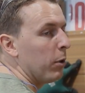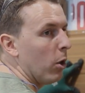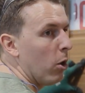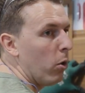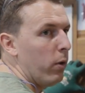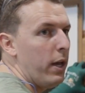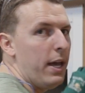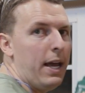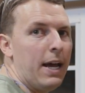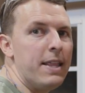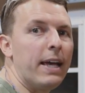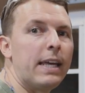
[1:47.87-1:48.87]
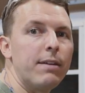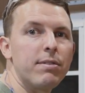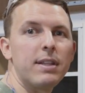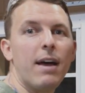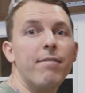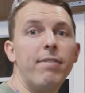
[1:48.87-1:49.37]
below, and that gives
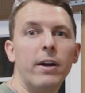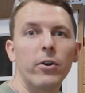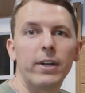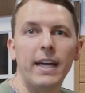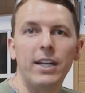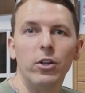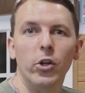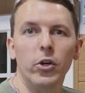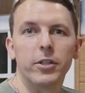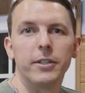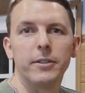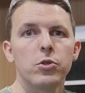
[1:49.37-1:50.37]
it that variegated look.